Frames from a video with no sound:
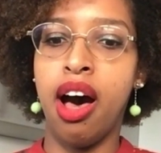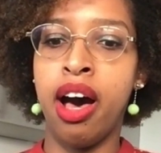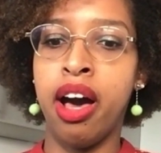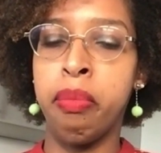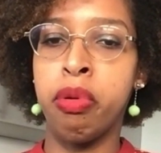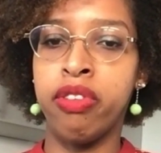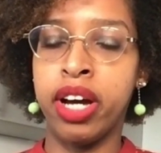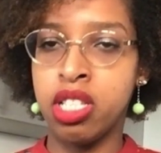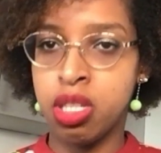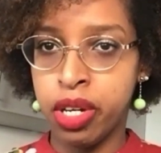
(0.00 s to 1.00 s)
I
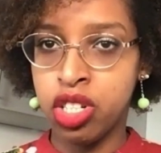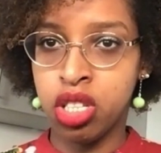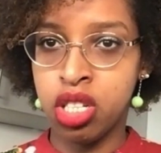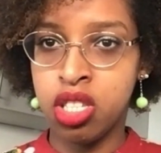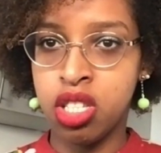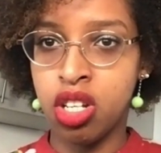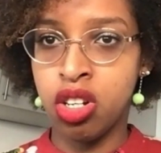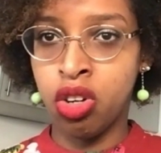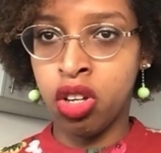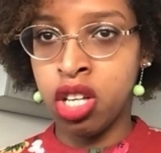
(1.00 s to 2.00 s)
provide
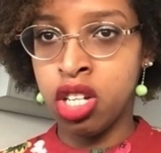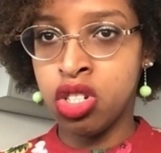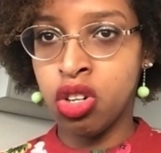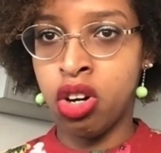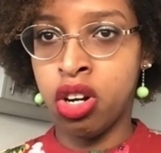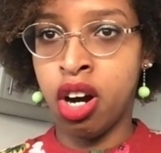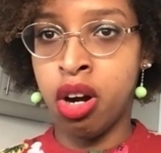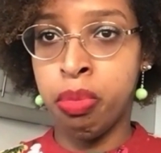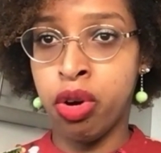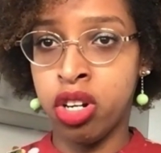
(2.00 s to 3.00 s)
specialist knowledge on
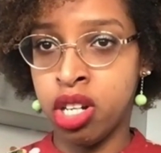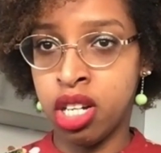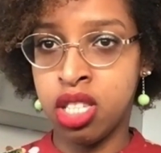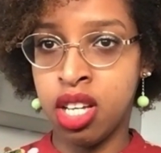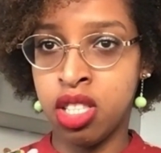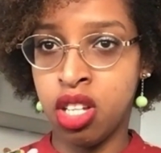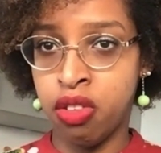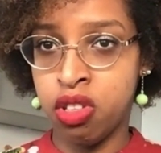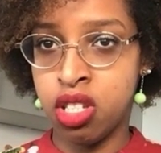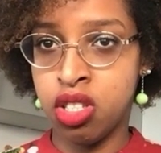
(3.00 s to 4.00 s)
our products and
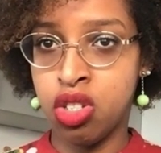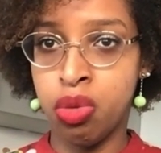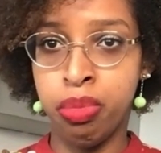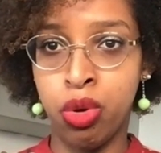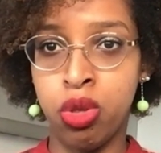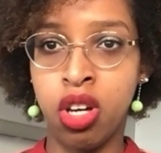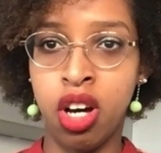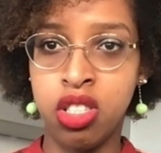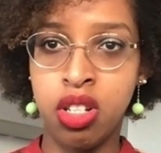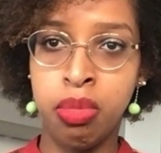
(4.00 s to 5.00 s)
services to both
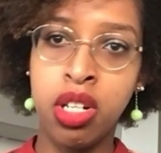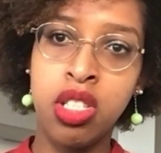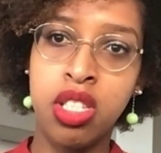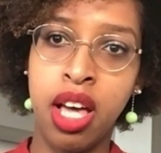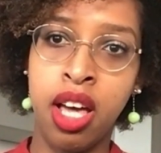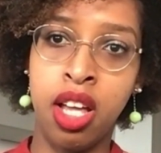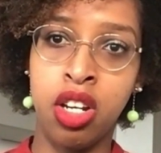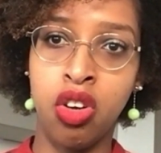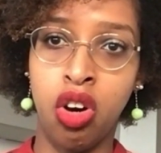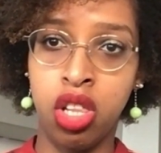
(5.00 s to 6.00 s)
customers
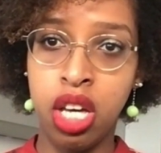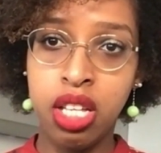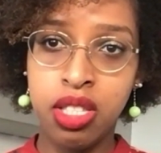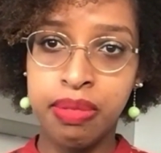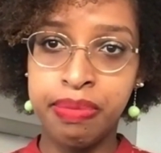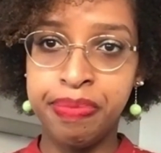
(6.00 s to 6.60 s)
and colleagues.